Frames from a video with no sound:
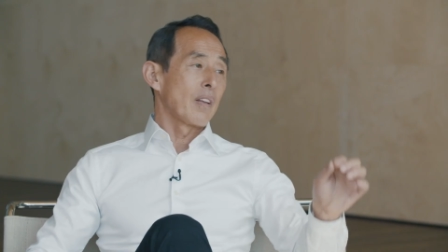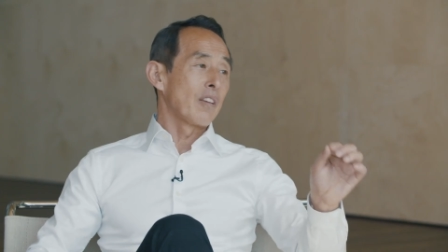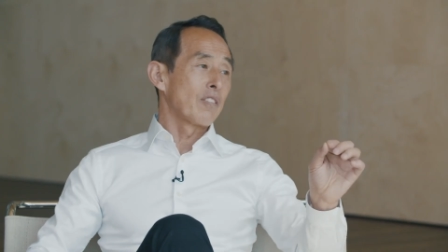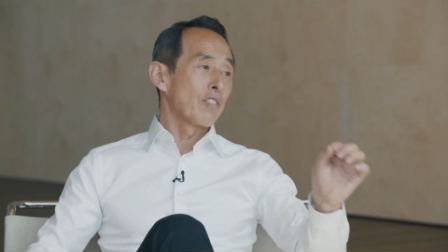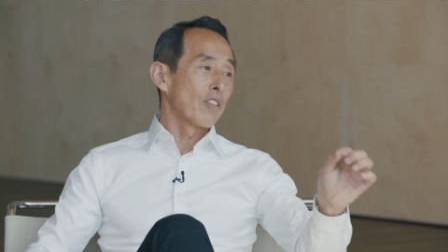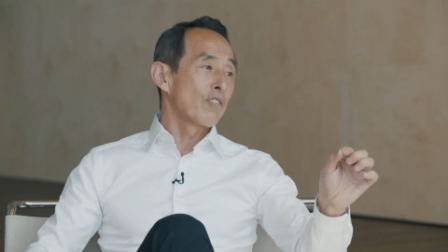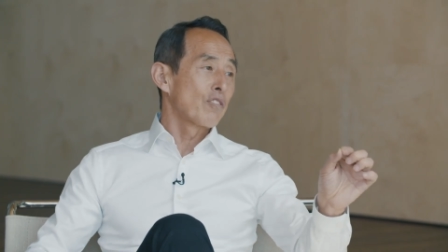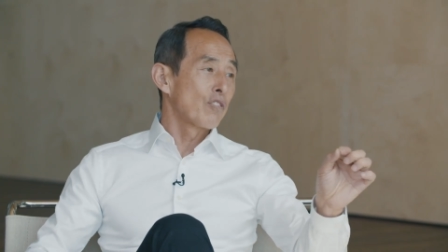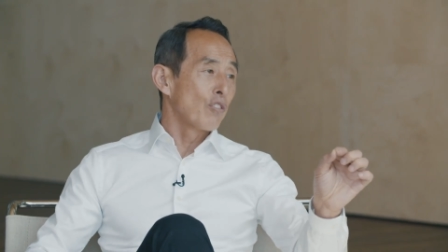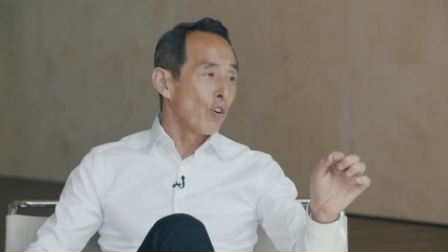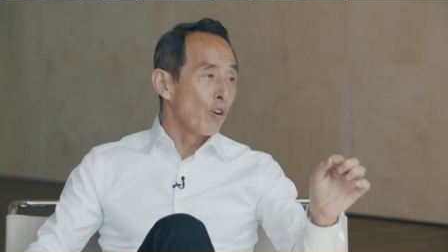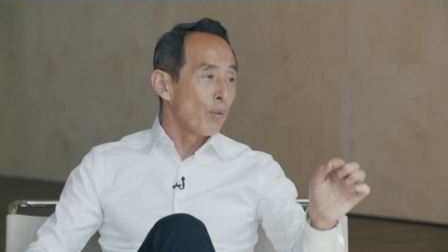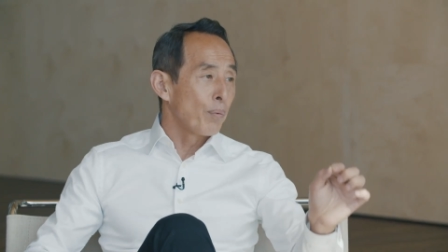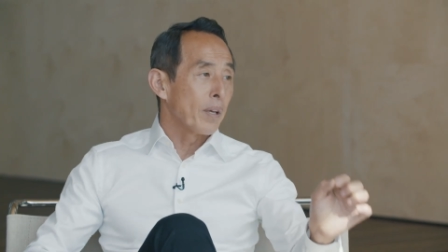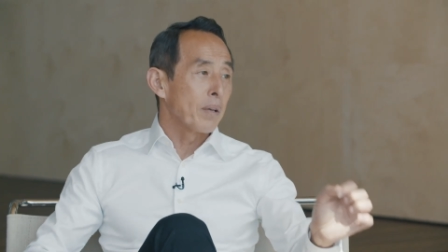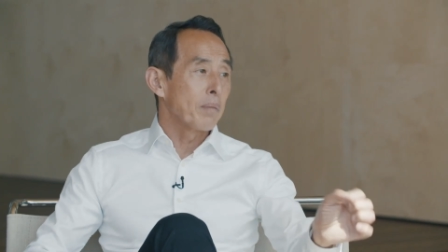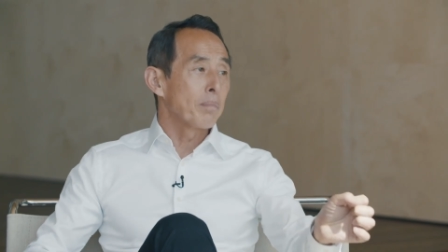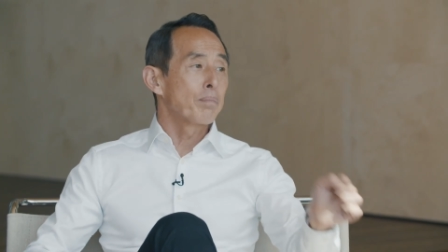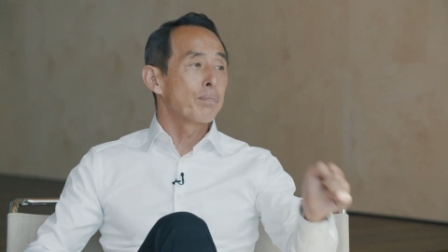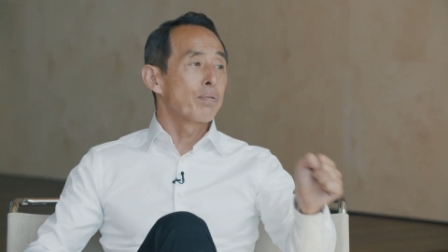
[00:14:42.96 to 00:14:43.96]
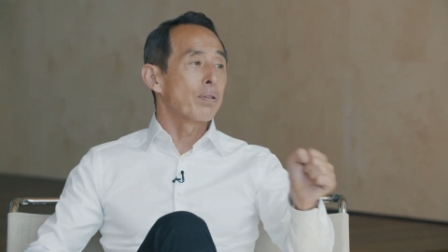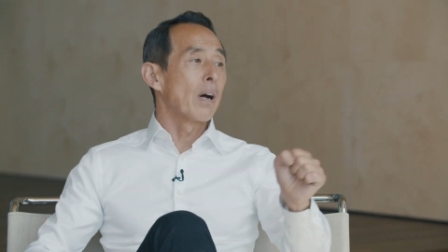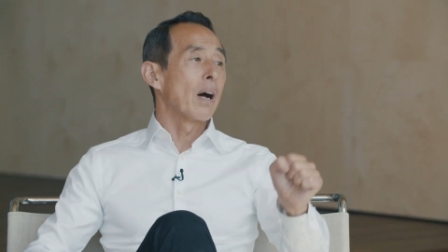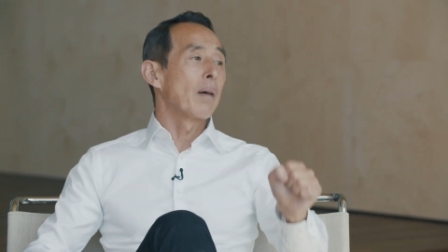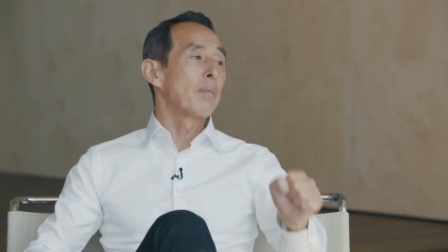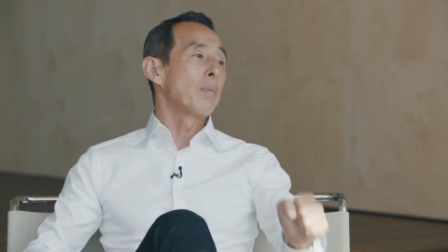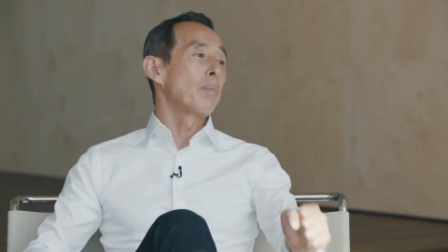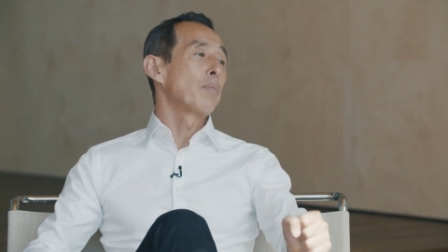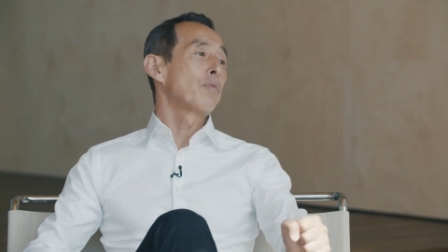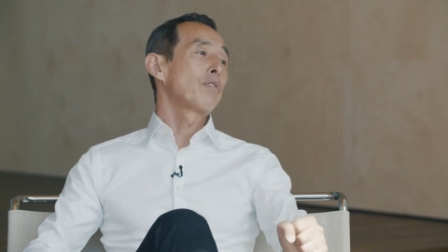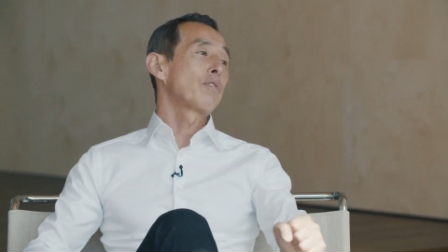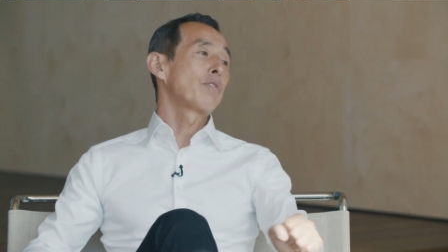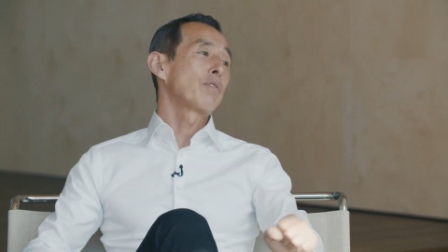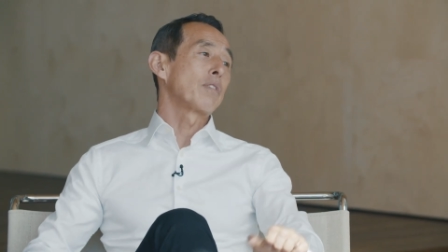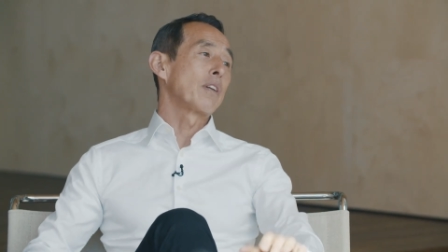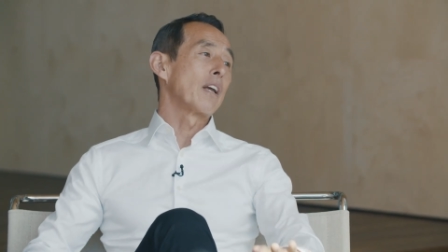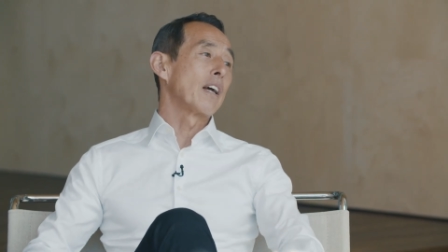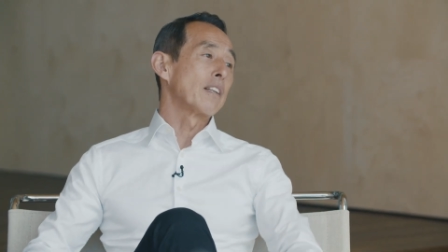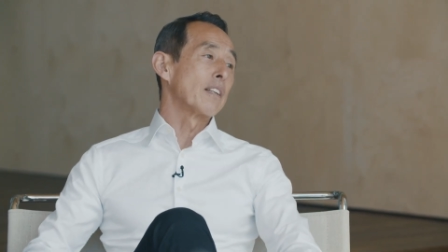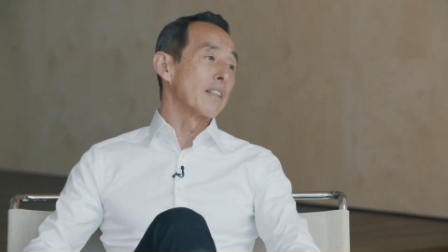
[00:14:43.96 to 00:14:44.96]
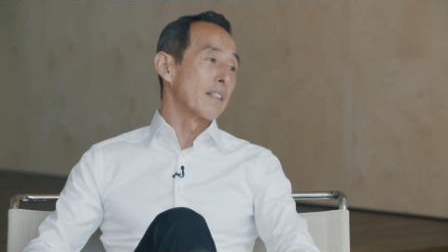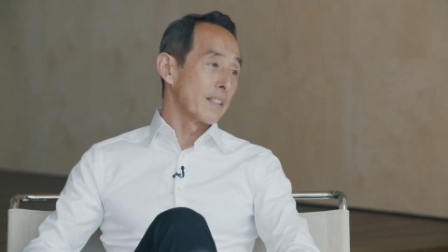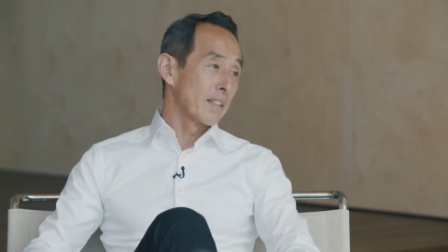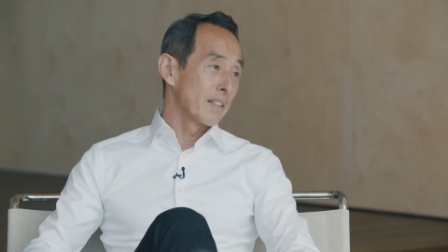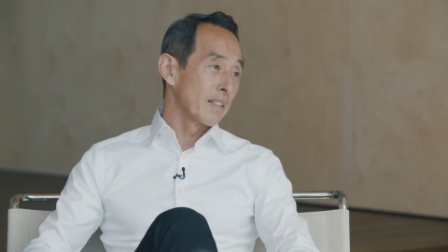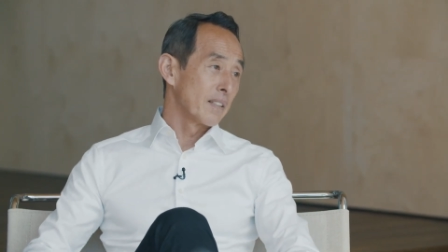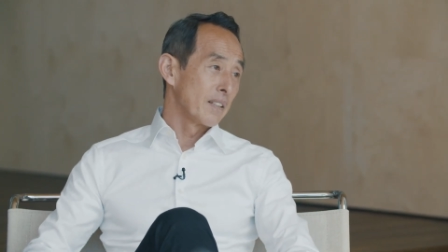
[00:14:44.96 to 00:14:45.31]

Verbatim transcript: It's solving problems together.